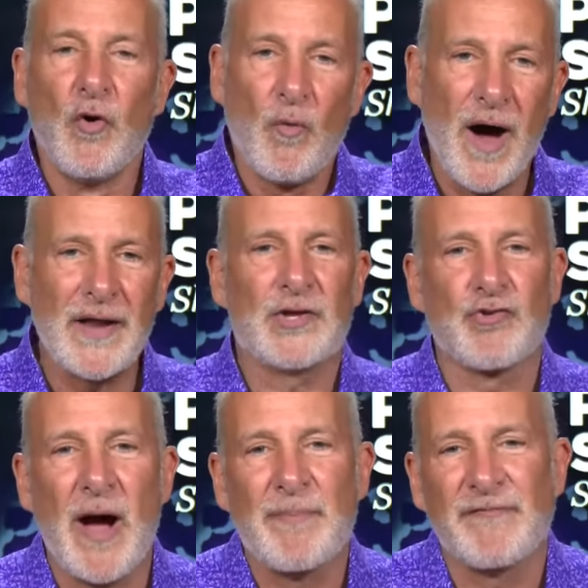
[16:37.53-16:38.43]
why did it
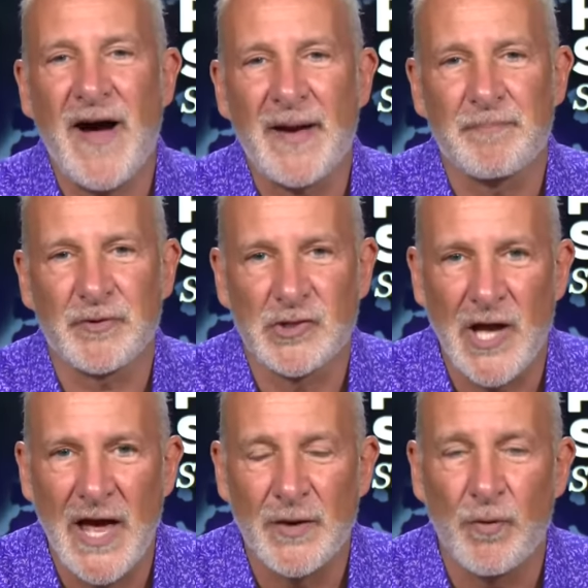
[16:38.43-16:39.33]
drop
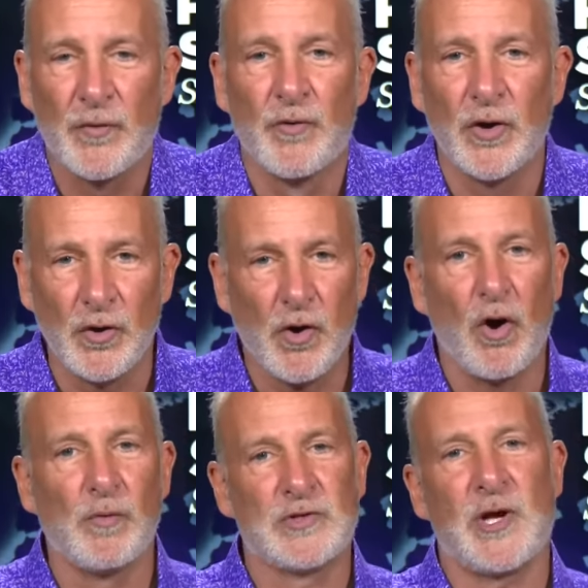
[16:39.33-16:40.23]
5% when real
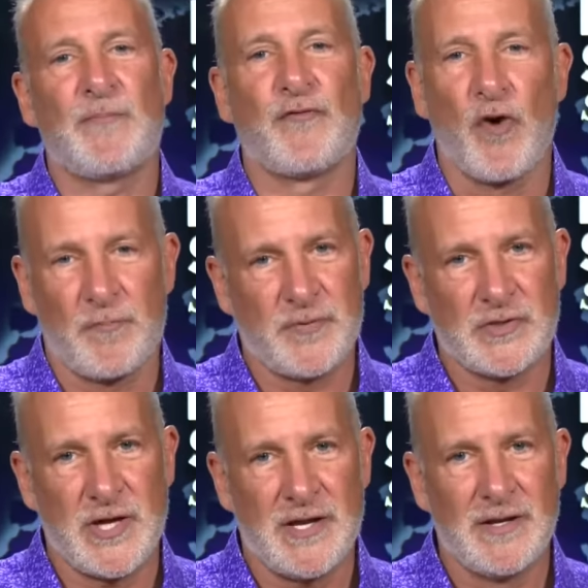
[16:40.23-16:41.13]
gold was up
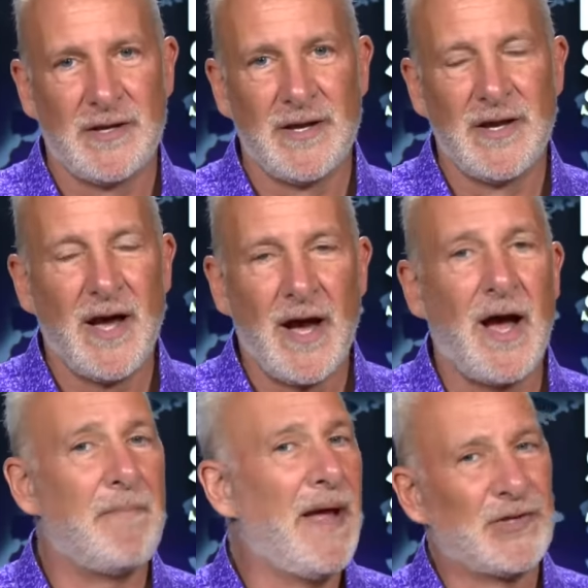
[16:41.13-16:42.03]
4%?
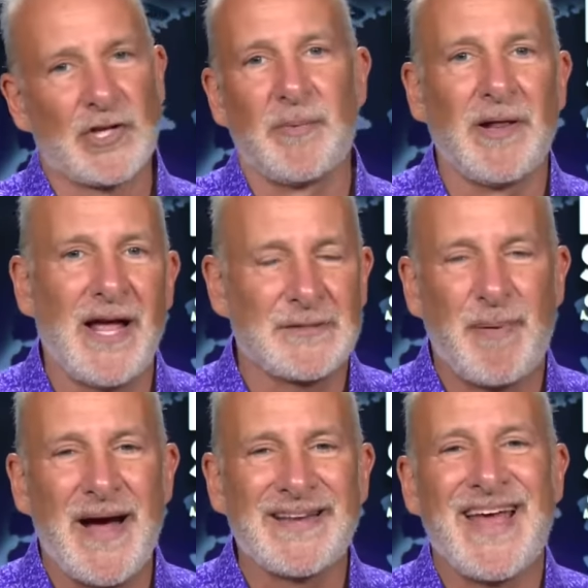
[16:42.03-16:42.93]
I mentioned on our last
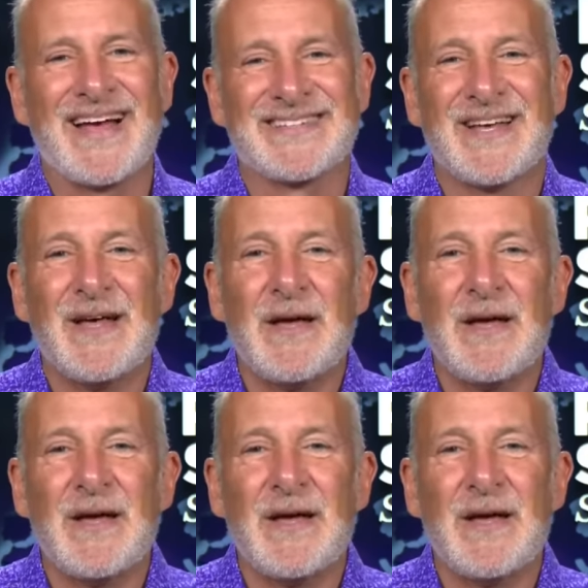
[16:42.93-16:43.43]
podcast,